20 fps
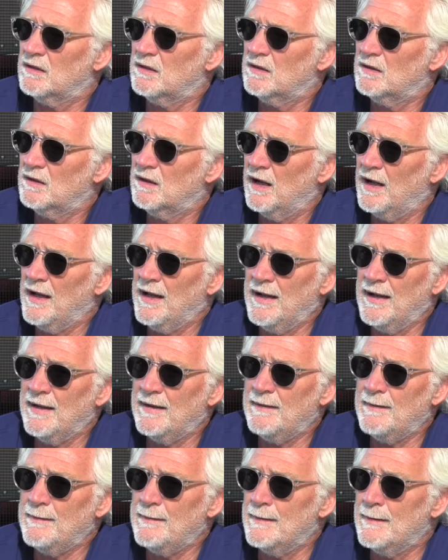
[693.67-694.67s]
Mm -hmm.
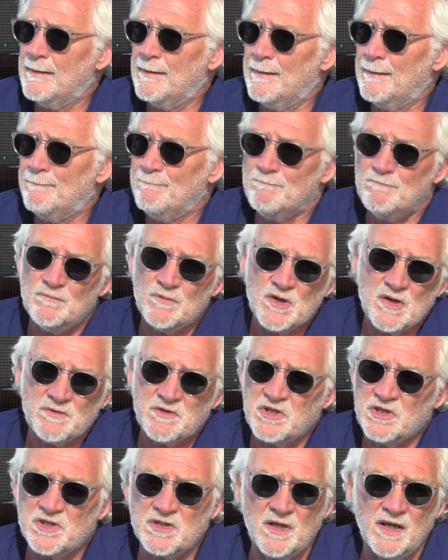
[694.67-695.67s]
And um, I
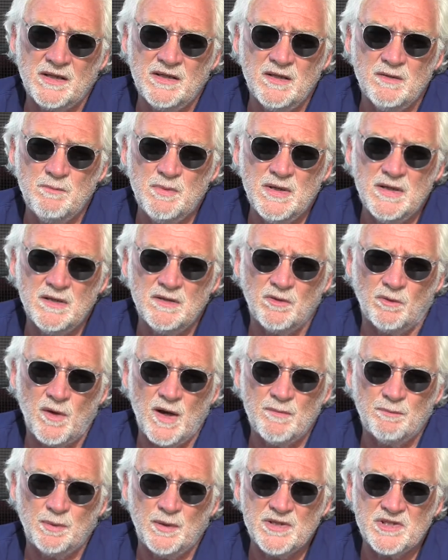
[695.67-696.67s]
was just lucky to be in the
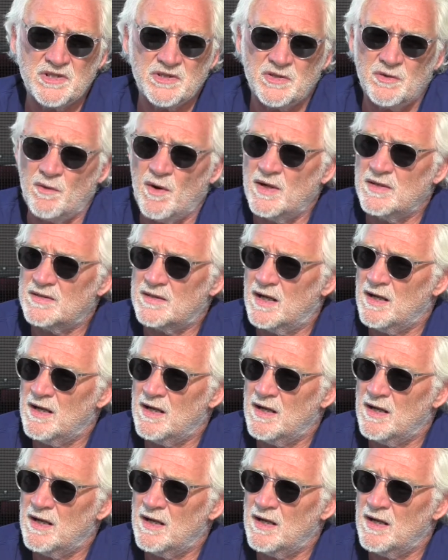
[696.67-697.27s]
right place at the right